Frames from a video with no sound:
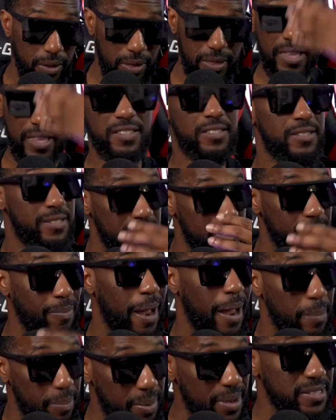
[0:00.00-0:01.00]
This is
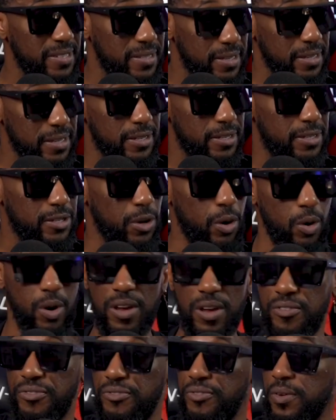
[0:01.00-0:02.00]
my business. So
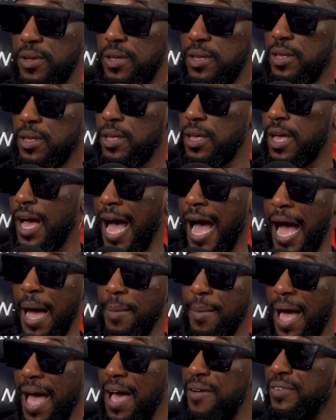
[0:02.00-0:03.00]
if I'm
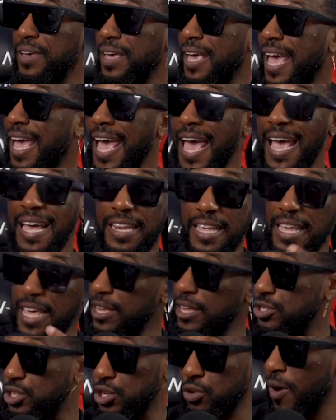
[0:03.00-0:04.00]
having any
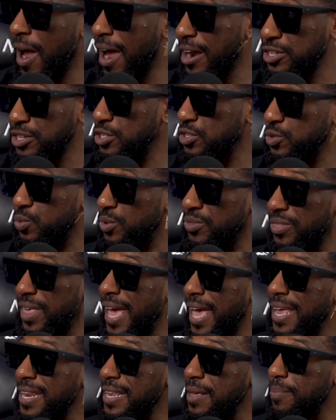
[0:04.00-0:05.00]
interactions with
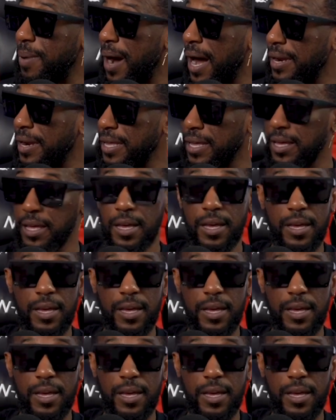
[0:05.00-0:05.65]
anybody,